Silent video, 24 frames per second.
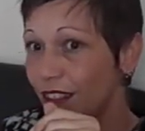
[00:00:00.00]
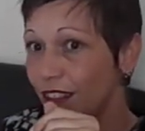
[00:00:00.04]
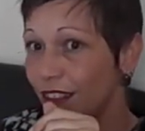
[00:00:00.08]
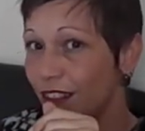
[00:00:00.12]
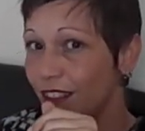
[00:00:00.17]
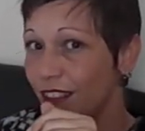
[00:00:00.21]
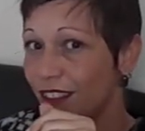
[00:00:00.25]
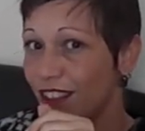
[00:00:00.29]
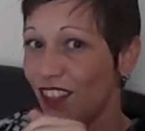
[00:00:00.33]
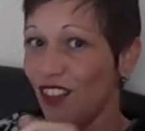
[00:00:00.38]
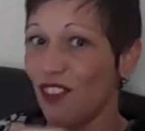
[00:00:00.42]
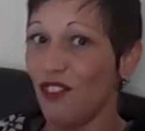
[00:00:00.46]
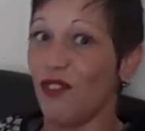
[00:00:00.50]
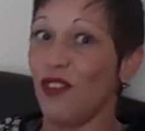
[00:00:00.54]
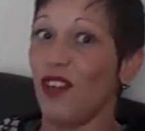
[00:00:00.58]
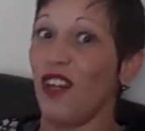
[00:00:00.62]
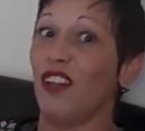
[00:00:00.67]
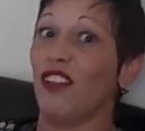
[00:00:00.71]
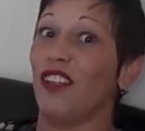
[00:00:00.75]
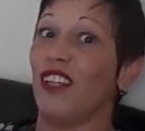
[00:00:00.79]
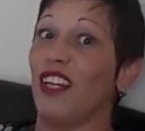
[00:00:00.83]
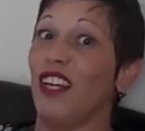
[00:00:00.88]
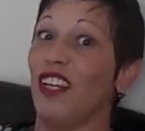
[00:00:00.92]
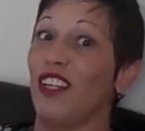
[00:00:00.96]
So I
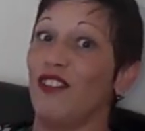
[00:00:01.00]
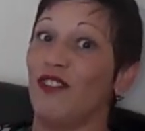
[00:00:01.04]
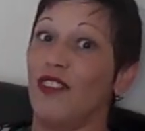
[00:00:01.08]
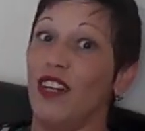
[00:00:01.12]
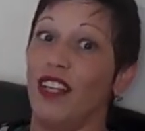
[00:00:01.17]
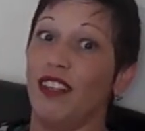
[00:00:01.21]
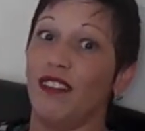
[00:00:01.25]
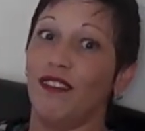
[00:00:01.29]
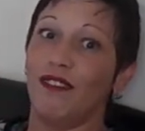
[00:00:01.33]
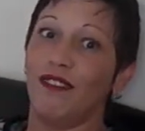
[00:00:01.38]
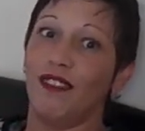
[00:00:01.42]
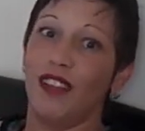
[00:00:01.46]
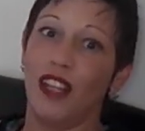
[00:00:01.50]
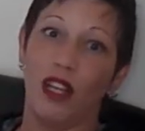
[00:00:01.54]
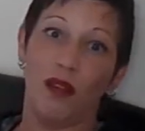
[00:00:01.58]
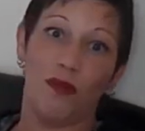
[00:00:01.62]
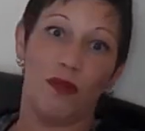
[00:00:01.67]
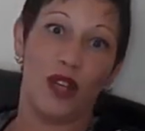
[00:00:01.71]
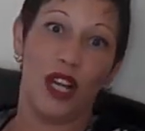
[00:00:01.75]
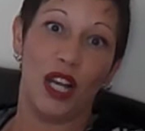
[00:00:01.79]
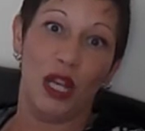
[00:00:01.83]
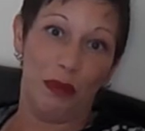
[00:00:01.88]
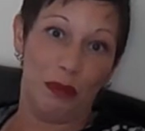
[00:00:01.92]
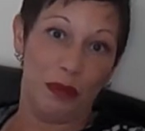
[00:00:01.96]
thought, okay, great. Well, I'm not
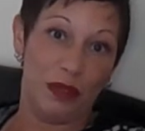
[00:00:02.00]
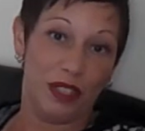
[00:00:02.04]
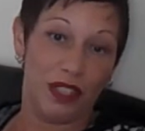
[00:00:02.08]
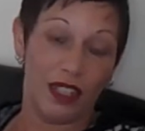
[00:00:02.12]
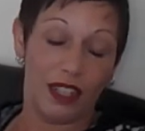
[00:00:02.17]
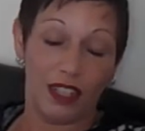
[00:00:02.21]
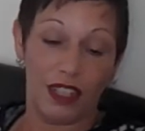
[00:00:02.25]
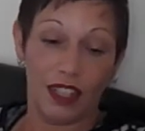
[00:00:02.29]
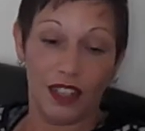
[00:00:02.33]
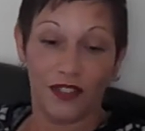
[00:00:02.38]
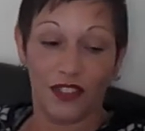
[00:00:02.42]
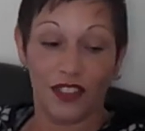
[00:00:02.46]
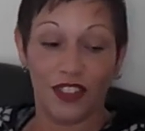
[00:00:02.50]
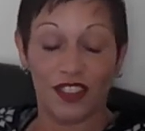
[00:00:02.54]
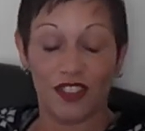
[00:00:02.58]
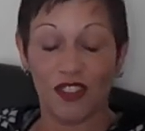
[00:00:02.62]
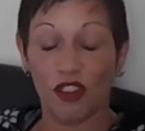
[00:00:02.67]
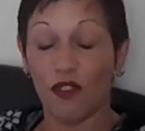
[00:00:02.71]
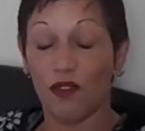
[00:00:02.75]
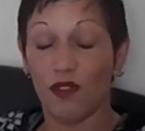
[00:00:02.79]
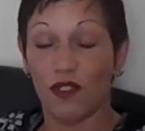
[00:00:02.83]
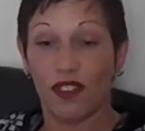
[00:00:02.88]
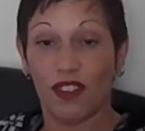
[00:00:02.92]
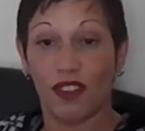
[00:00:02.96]
opening that either. It's
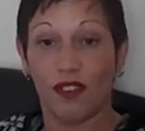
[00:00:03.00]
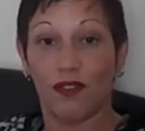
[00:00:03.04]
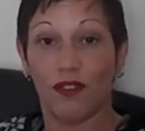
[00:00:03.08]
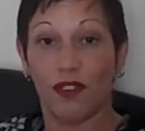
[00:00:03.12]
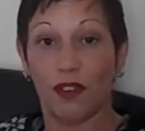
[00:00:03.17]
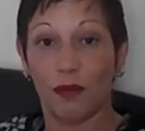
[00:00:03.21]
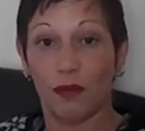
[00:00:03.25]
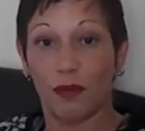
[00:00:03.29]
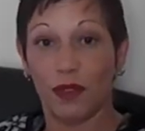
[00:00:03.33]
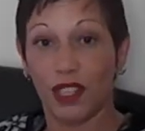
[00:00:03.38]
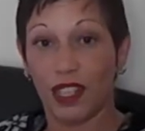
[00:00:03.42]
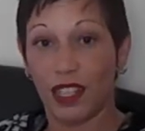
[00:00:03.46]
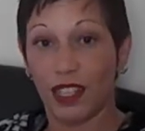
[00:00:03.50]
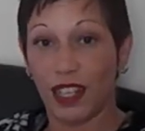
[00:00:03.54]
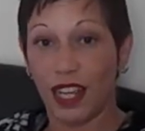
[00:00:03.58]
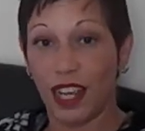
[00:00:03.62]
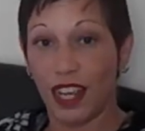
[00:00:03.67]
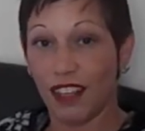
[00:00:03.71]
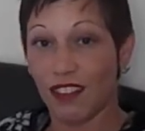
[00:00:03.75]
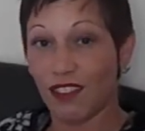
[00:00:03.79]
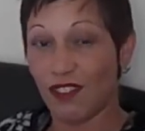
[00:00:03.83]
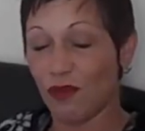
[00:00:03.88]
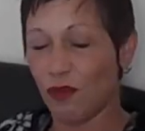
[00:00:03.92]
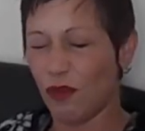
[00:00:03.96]
obviously from the
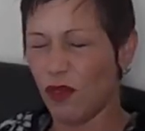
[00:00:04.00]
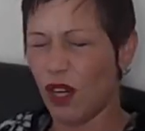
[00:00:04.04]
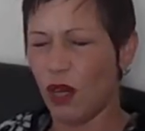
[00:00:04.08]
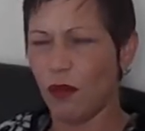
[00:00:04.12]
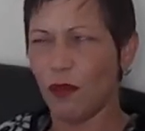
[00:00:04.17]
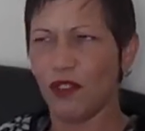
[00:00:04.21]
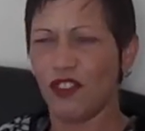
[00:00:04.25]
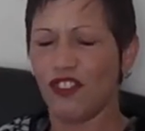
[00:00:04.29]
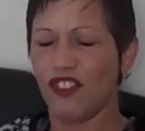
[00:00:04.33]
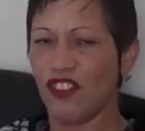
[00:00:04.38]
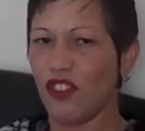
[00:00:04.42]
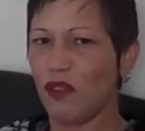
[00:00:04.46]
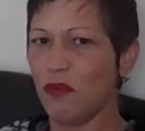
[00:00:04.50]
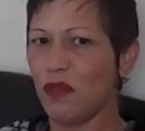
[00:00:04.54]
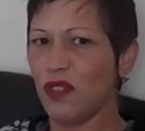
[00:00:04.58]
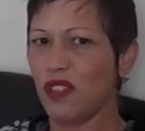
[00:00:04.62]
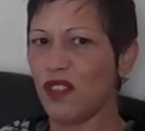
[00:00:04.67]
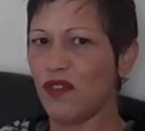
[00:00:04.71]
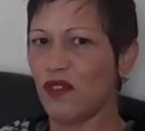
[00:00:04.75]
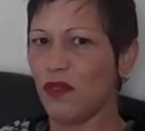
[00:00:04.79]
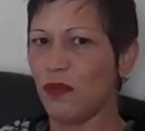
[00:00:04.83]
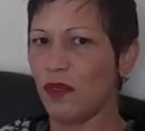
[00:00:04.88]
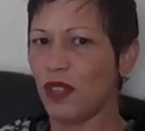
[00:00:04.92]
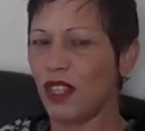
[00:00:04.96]
council. Well, I'm assuming it's
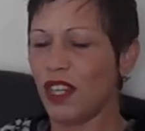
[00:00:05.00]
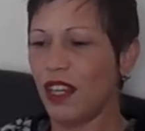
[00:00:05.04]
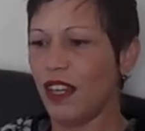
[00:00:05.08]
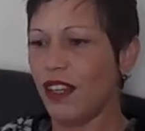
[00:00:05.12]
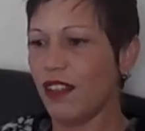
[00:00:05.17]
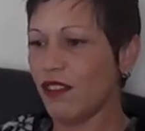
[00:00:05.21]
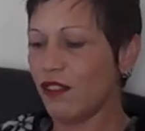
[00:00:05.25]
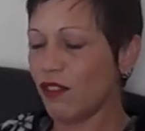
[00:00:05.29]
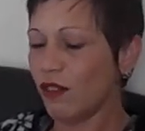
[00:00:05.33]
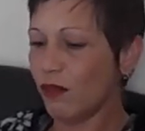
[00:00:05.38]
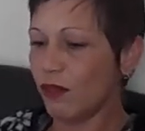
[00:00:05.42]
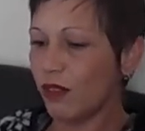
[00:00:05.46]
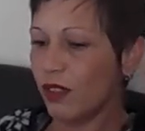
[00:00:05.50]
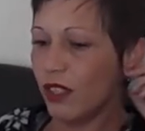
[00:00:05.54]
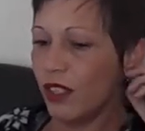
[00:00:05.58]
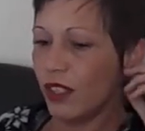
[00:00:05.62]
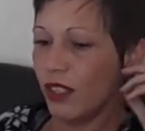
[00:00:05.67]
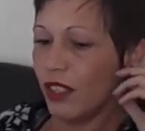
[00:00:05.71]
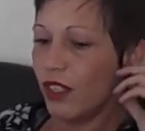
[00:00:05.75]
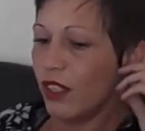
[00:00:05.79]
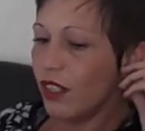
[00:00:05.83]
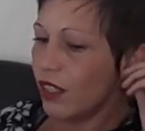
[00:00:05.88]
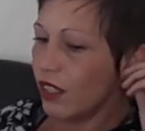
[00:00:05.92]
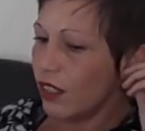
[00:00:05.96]
from the council.
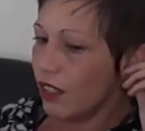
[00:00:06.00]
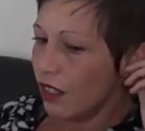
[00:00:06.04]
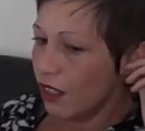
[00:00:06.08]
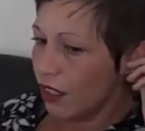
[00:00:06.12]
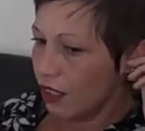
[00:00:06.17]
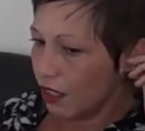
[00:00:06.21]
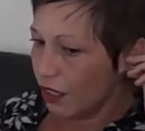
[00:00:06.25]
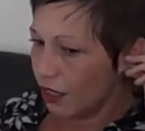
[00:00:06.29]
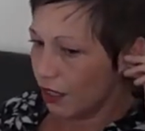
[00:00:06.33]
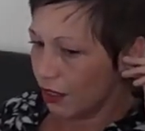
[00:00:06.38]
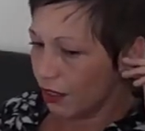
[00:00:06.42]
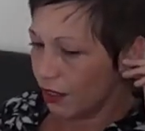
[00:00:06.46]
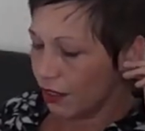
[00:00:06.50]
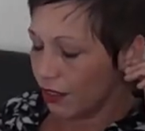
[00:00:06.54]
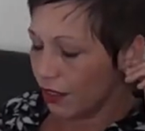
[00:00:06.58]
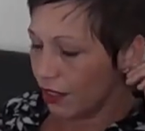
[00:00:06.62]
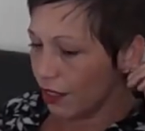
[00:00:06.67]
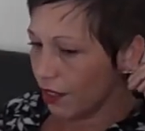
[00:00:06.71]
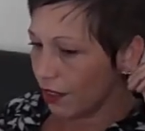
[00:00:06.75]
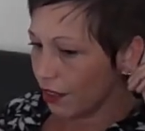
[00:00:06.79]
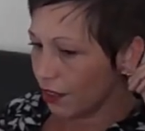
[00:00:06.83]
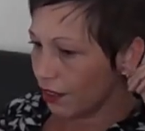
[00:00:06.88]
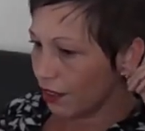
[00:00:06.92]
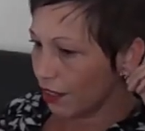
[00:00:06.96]

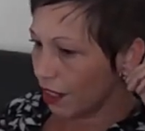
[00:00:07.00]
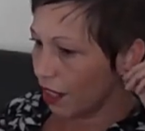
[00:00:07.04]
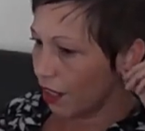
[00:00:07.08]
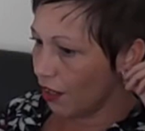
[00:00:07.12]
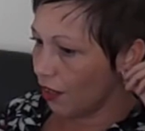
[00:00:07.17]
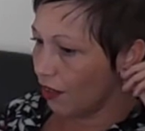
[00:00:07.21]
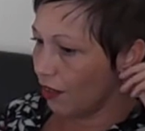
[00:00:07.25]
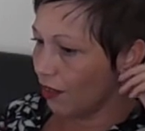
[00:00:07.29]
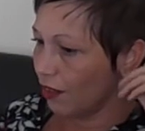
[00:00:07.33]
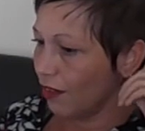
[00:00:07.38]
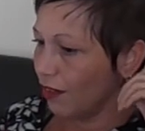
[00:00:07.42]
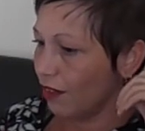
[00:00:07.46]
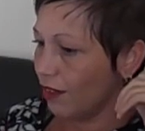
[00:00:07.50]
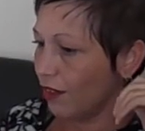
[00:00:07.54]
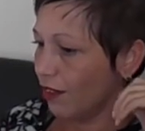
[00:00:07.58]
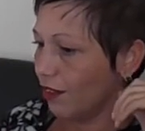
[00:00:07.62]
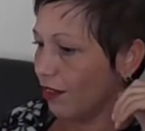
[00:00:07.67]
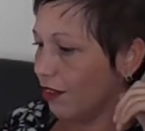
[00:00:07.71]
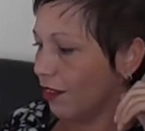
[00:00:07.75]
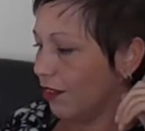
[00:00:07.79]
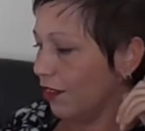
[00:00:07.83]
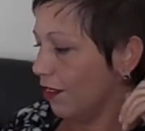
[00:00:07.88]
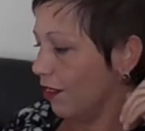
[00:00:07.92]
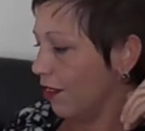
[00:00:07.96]
So
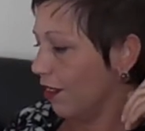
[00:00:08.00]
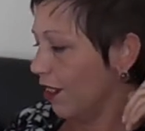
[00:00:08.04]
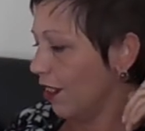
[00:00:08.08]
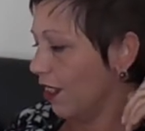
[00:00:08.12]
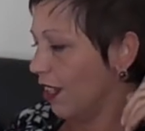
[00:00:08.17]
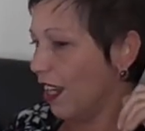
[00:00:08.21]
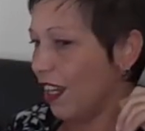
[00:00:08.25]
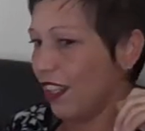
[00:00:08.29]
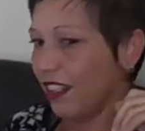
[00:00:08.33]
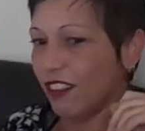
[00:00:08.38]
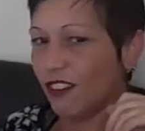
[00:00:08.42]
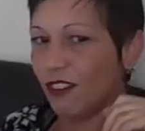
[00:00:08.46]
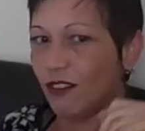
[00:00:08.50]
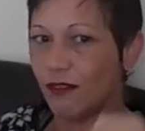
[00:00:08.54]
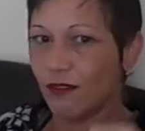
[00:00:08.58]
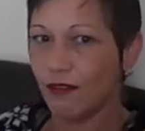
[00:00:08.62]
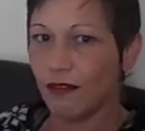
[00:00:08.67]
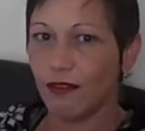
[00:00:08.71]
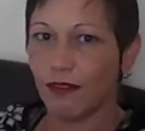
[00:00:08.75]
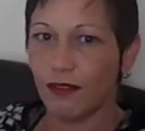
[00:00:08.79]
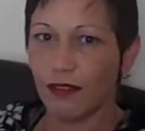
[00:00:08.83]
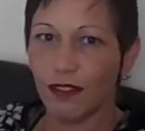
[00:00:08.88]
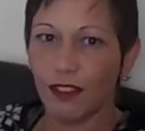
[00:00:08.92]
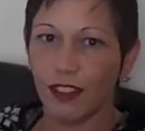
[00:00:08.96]
again,
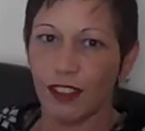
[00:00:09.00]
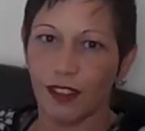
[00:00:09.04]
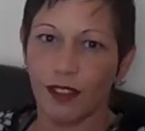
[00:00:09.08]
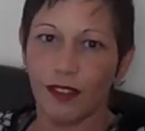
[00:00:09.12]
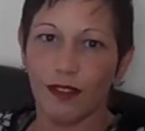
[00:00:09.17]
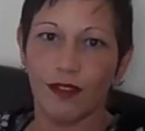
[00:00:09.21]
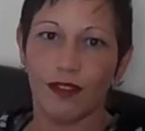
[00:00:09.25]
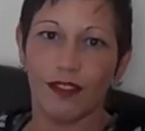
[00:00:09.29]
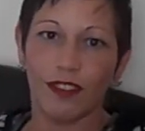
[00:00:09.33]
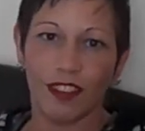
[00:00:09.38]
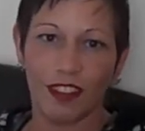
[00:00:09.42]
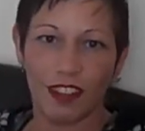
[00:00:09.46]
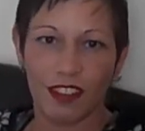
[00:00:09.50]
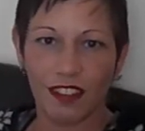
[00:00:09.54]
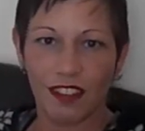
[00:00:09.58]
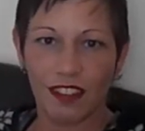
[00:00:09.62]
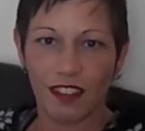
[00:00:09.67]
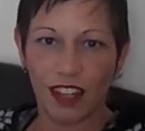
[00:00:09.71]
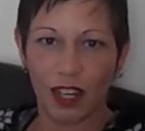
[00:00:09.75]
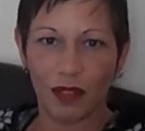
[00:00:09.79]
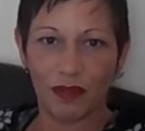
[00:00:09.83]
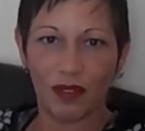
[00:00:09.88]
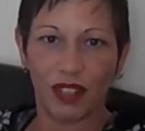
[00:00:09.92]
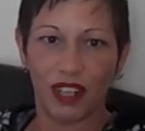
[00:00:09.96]

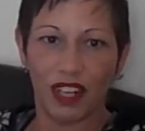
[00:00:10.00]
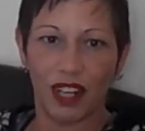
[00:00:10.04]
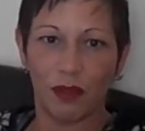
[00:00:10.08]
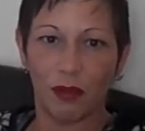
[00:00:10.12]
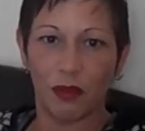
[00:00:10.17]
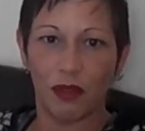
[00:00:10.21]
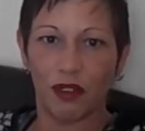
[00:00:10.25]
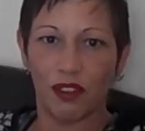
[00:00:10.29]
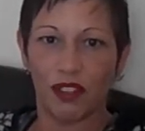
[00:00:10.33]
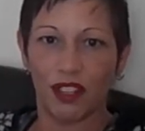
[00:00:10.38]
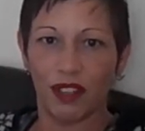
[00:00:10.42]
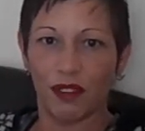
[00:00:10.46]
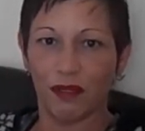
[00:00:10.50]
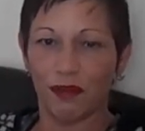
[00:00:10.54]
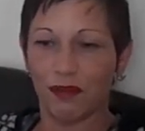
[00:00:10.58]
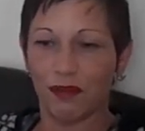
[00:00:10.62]
slapped the label on it,